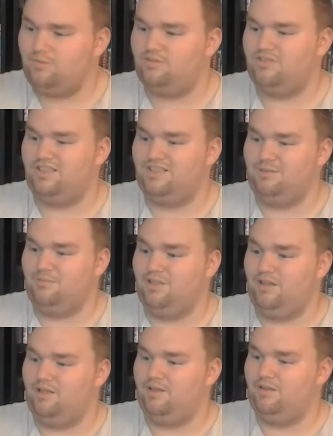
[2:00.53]
Oh, it's in my
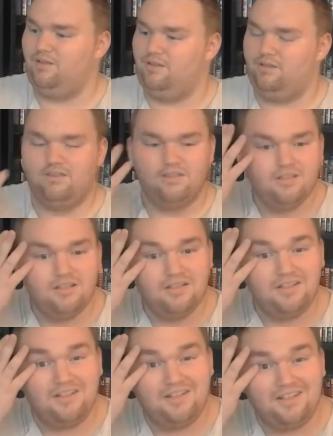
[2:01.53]
eye.
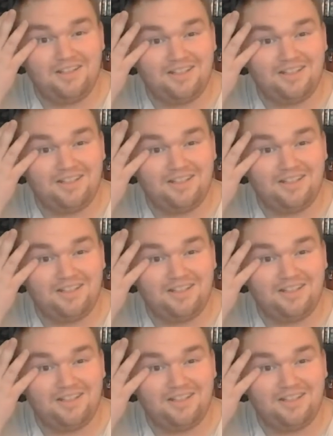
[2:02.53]
Fair